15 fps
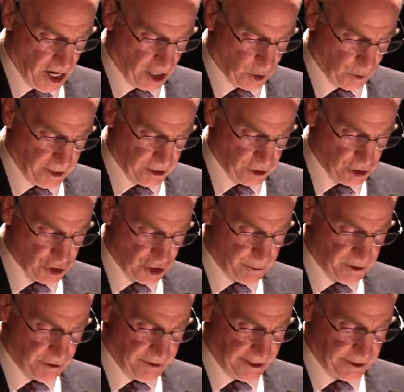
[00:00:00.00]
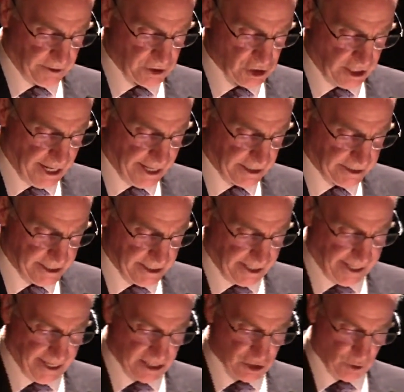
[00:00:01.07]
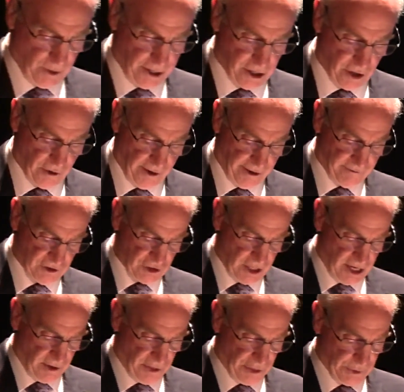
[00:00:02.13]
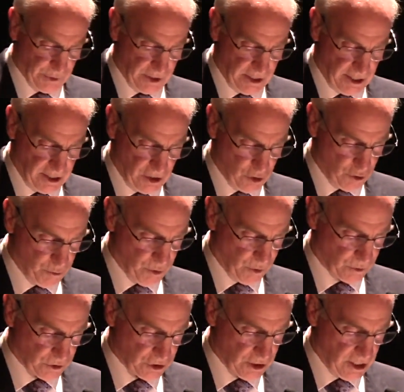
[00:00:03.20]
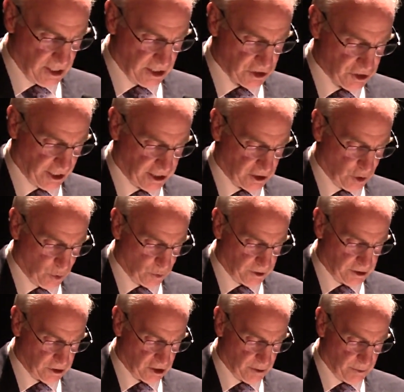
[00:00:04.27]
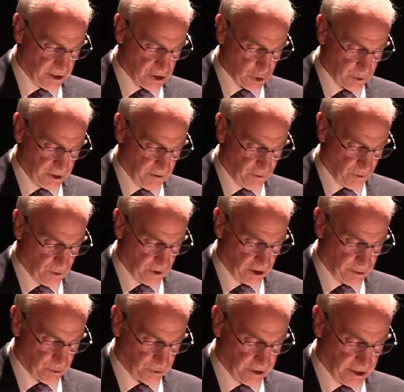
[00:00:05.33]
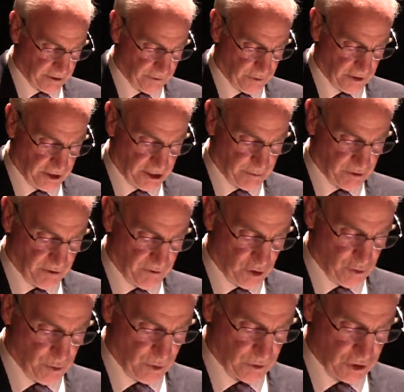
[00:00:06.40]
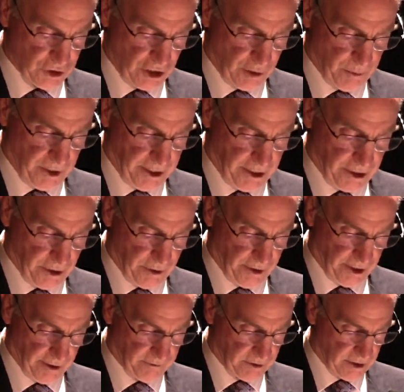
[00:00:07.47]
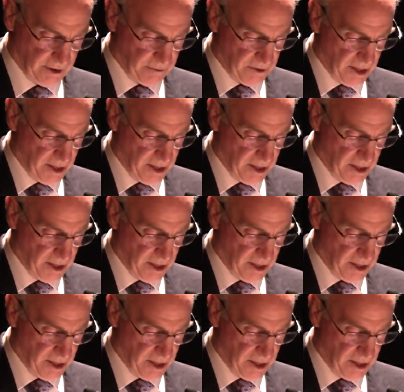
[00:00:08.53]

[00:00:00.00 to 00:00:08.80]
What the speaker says: According to German records, Catalina and Canso aircraft sank 38 U-boats, second only to the B-24 Liberator for the number of U-boats sunk by aircraft.